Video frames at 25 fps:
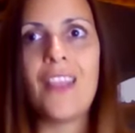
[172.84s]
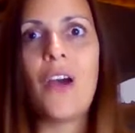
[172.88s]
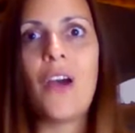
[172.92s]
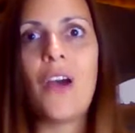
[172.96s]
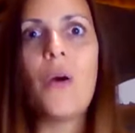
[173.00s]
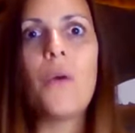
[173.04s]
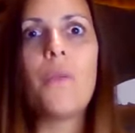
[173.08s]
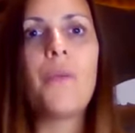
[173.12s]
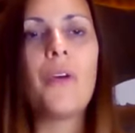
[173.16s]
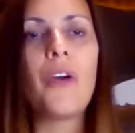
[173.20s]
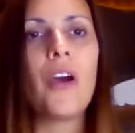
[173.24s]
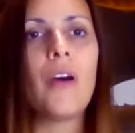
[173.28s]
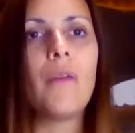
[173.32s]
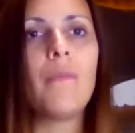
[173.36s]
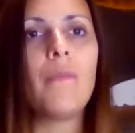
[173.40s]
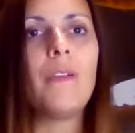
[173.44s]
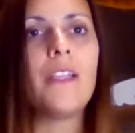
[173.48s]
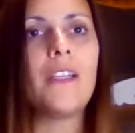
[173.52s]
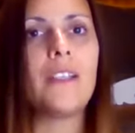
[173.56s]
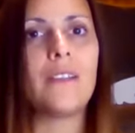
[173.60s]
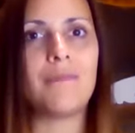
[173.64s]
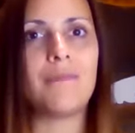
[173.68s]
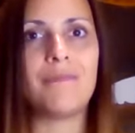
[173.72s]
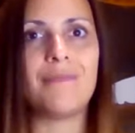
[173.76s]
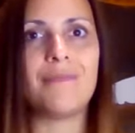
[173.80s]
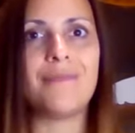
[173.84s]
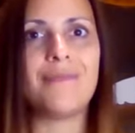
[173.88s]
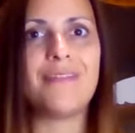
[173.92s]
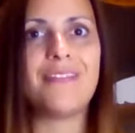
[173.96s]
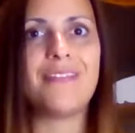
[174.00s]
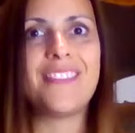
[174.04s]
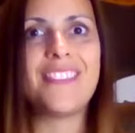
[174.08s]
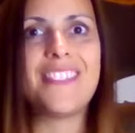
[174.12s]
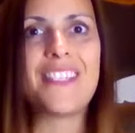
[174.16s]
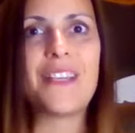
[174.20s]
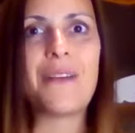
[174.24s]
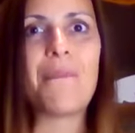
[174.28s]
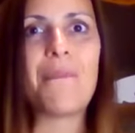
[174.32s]
No problem.
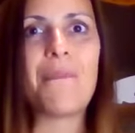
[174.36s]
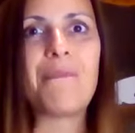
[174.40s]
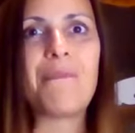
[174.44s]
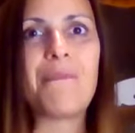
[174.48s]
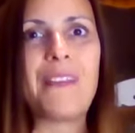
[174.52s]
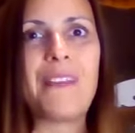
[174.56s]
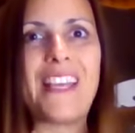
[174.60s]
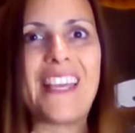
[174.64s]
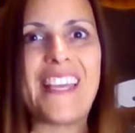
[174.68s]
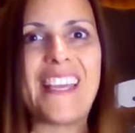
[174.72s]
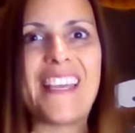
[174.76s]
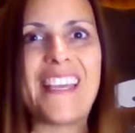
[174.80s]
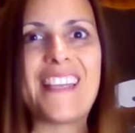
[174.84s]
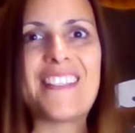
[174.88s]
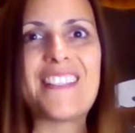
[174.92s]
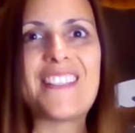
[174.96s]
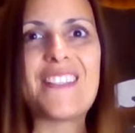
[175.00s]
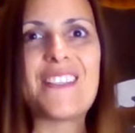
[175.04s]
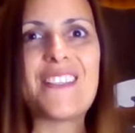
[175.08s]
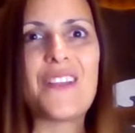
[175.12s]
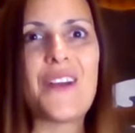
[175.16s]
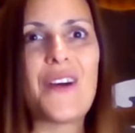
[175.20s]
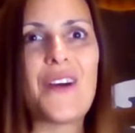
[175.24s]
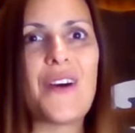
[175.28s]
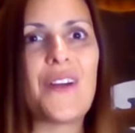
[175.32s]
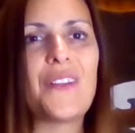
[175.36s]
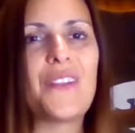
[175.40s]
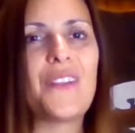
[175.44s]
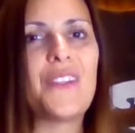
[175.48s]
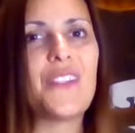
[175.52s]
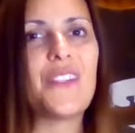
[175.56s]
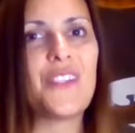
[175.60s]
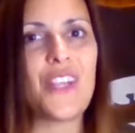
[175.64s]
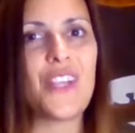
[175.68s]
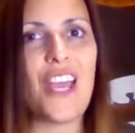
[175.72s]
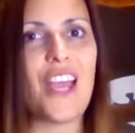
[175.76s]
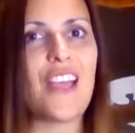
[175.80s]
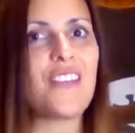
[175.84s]
So please
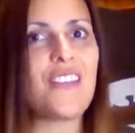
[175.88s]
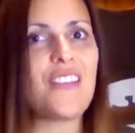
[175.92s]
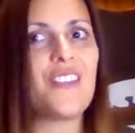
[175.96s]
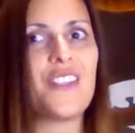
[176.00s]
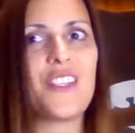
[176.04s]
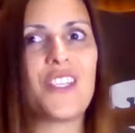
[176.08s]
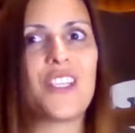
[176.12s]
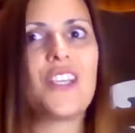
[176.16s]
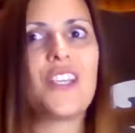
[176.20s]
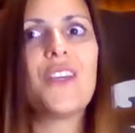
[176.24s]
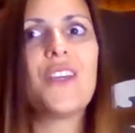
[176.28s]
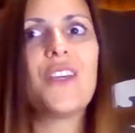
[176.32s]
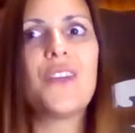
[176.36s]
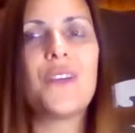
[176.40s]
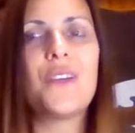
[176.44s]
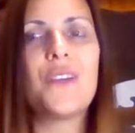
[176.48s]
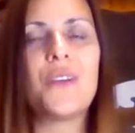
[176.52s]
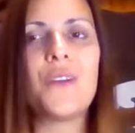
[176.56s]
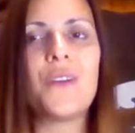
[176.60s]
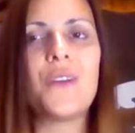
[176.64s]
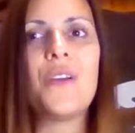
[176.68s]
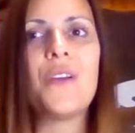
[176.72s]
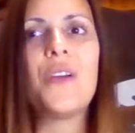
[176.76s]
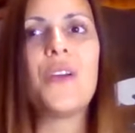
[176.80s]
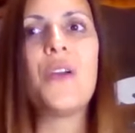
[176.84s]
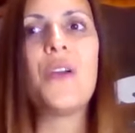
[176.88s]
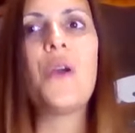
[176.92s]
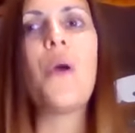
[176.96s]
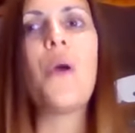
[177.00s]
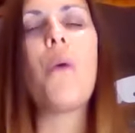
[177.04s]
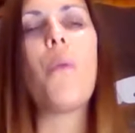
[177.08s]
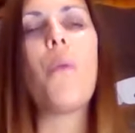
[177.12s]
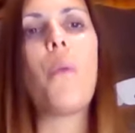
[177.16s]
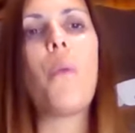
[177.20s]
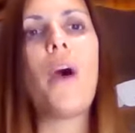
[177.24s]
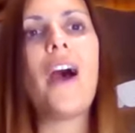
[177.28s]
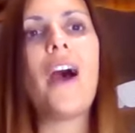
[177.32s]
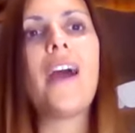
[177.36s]
don't judge you.
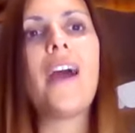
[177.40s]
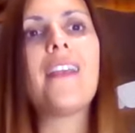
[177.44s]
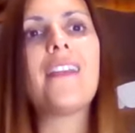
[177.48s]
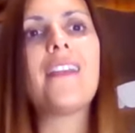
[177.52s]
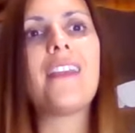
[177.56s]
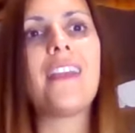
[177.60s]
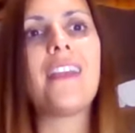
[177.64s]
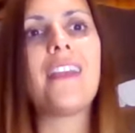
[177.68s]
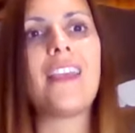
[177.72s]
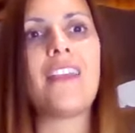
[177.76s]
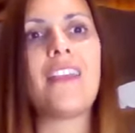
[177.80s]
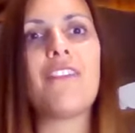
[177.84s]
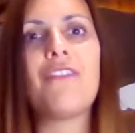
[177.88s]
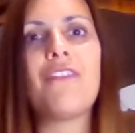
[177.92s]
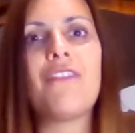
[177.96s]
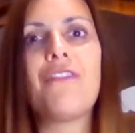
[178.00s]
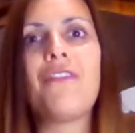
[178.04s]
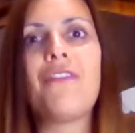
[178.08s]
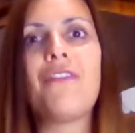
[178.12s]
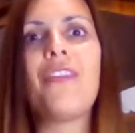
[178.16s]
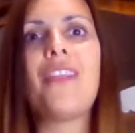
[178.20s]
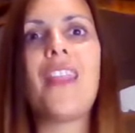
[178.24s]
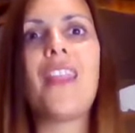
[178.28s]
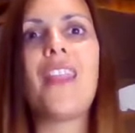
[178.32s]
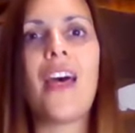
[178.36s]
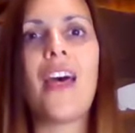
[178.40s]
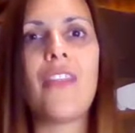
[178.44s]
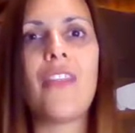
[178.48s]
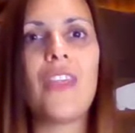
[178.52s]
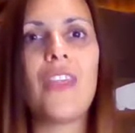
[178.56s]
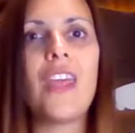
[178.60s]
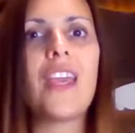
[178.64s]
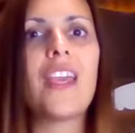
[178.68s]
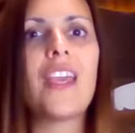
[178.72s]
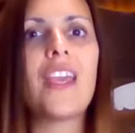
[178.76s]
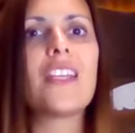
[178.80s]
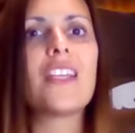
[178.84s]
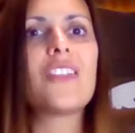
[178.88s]
What if
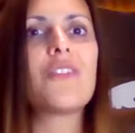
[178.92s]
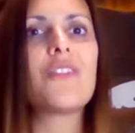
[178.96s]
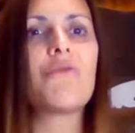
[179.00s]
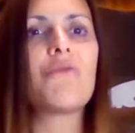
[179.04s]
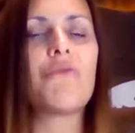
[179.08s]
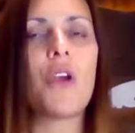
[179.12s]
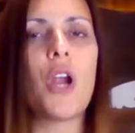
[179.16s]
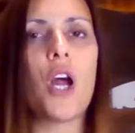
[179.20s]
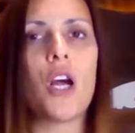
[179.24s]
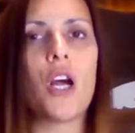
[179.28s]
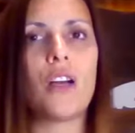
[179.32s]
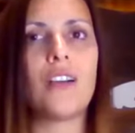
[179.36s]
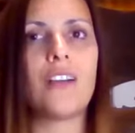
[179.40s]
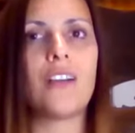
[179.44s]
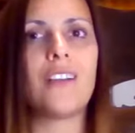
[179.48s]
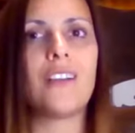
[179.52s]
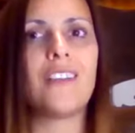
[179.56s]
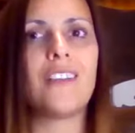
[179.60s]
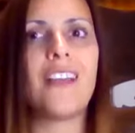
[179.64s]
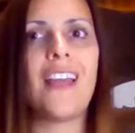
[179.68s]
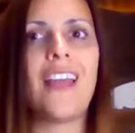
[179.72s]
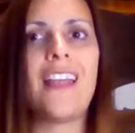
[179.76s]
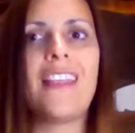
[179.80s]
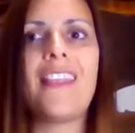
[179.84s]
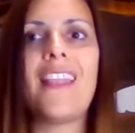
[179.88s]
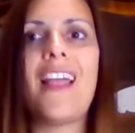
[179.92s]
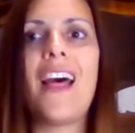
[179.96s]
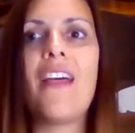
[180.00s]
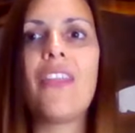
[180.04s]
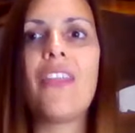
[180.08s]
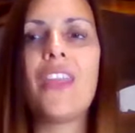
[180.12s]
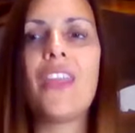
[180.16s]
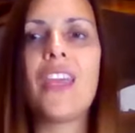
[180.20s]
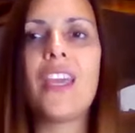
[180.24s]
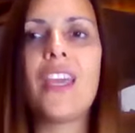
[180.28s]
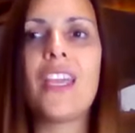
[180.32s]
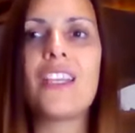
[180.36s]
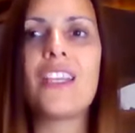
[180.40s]
nothing is wrong, and
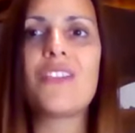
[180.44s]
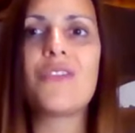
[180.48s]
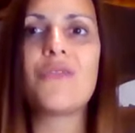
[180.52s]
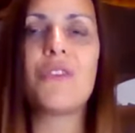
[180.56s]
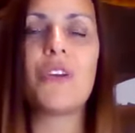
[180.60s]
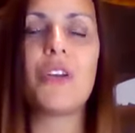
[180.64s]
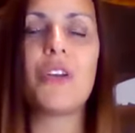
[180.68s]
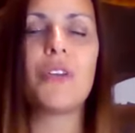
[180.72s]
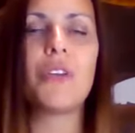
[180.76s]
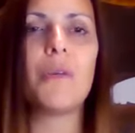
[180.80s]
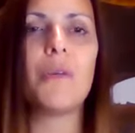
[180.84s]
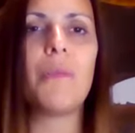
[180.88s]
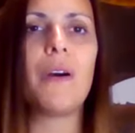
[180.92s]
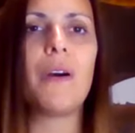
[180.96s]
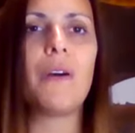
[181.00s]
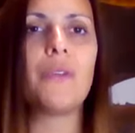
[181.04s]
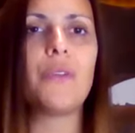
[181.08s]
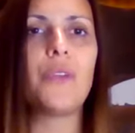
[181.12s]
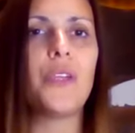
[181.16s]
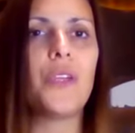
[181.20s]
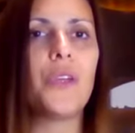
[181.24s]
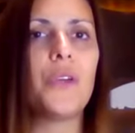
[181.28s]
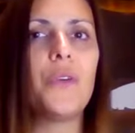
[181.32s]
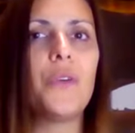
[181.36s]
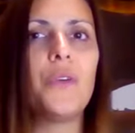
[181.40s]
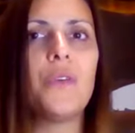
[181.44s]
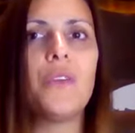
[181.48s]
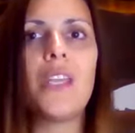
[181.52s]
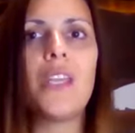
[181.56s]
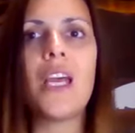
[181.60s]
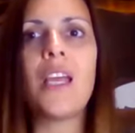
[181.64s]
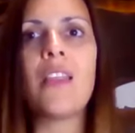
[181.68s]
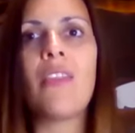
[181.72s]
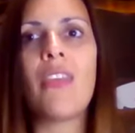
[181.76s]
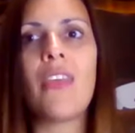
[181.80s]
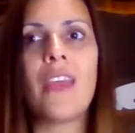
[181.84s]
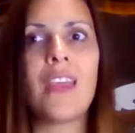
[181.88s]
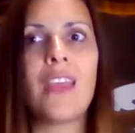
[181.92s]
nothing is wrong about you,
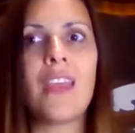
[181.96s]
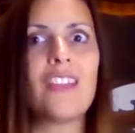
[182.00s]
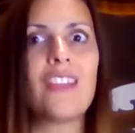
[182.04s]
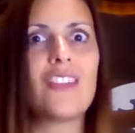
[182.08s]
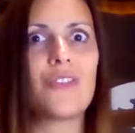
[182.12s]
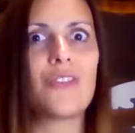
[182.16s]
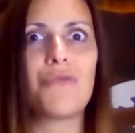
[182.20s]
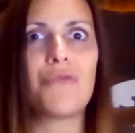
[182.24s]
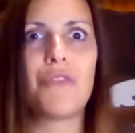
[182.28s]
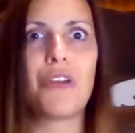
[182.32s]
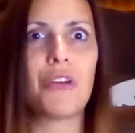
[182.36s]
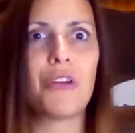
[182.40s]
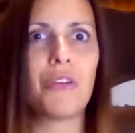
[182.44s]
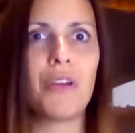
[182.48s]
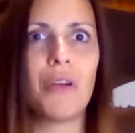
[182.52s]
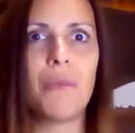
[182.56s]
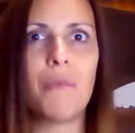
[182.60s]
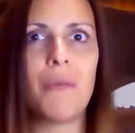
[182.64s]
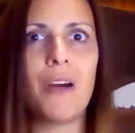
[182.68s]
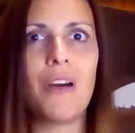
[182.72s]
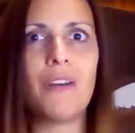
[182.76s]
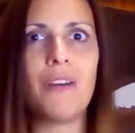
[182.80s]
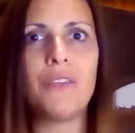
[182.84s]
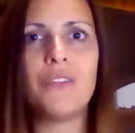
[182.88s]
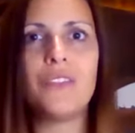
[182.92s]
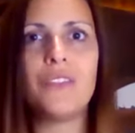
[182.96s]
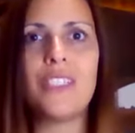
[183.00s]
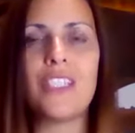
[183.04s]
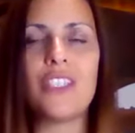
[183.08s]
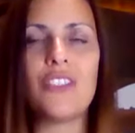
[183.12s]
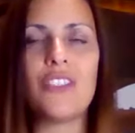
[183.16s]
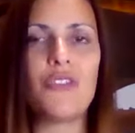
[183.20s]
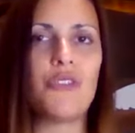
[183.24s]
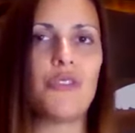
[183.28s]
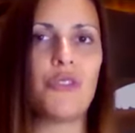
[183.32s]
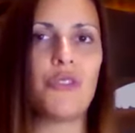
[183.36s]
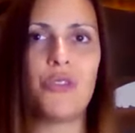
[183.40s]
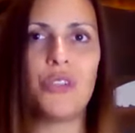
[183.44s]
nothing is wrong about
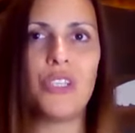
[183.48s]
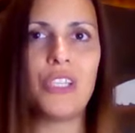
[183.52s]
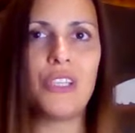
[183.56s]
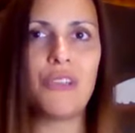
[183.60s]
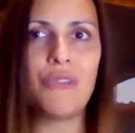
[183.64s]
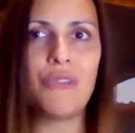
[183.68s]
this